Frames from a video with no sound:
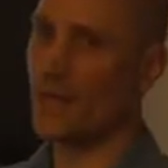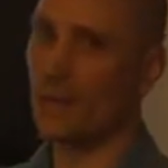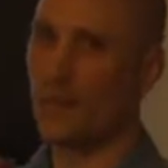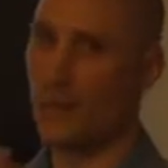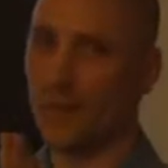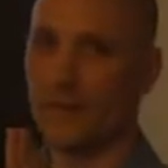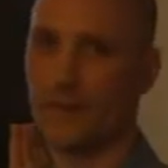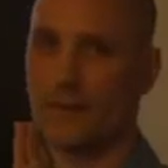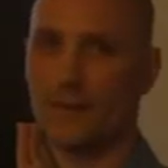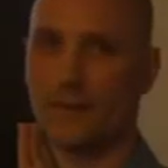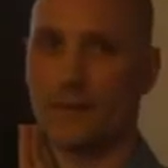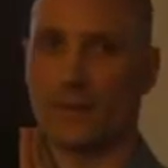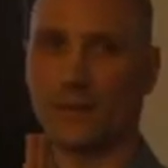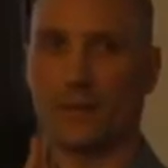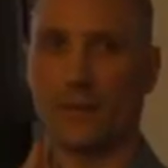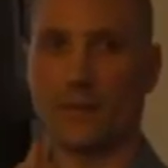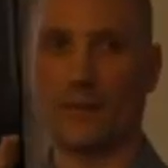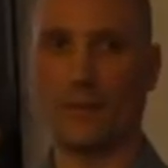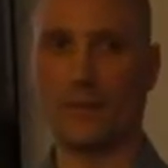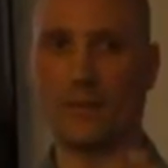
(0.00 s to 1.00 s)
current
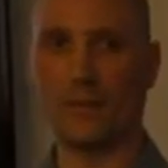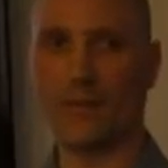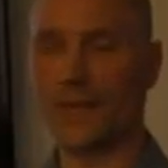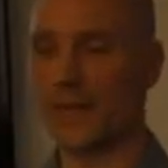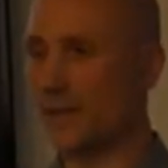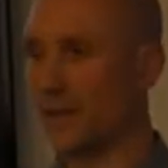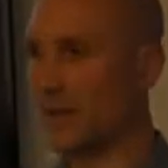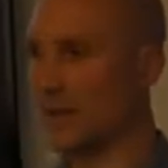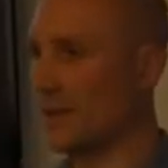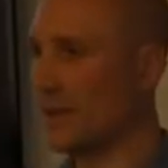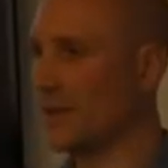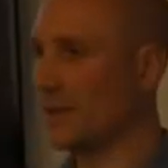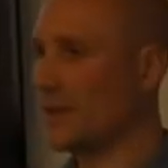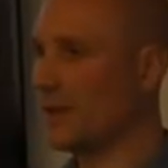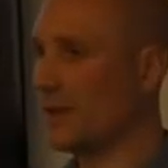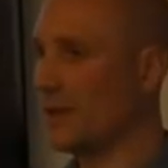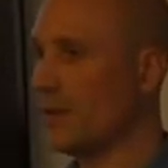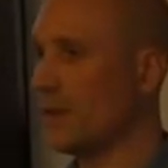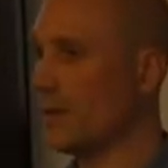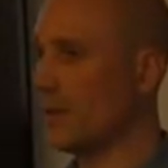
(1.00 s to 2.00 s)
mechanism in
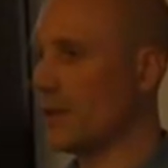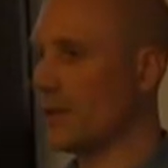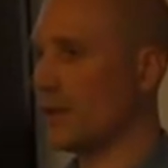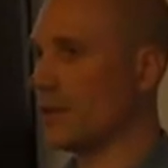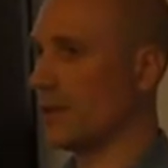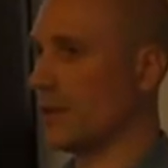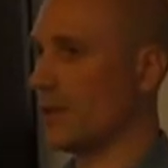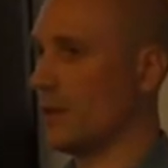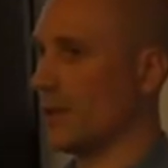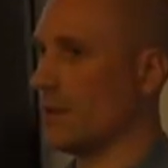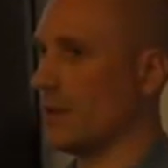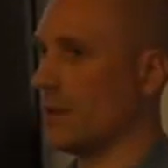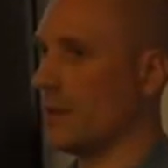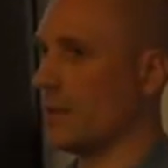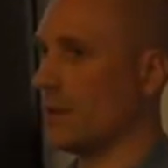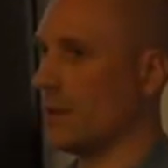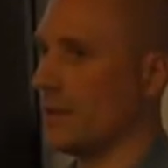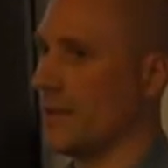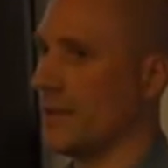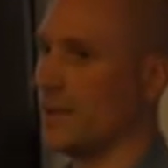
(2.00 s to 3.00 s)
Bitcoin, which
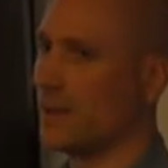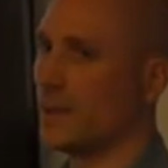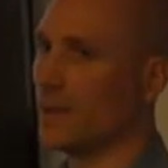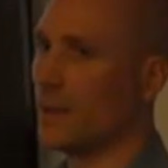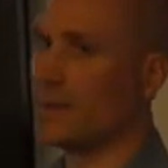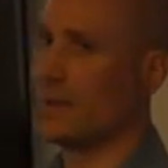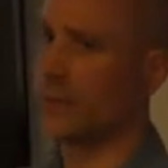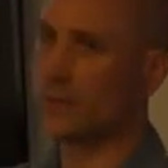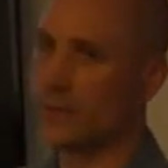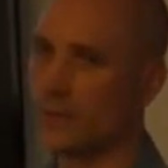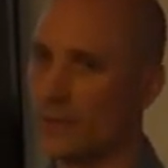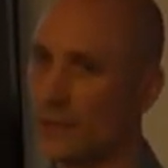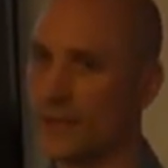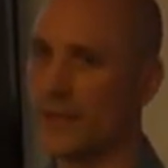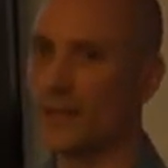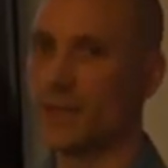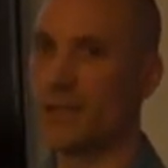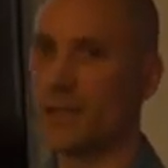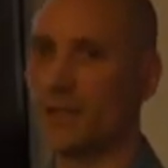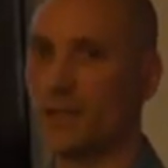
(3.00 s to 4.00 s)
basically is the
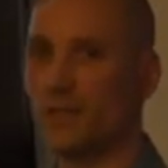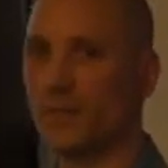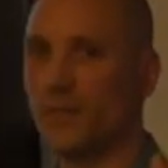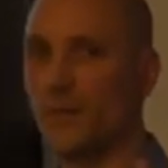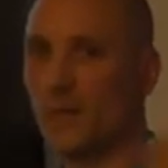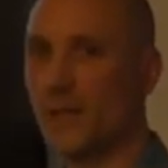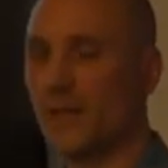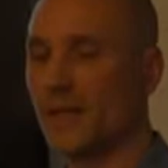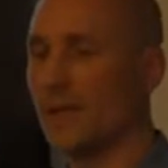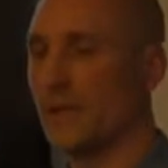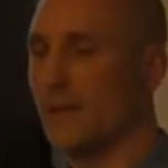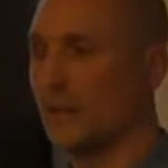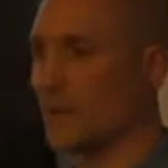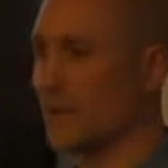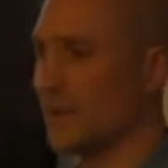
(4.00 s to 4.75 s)
concatenation of public keys and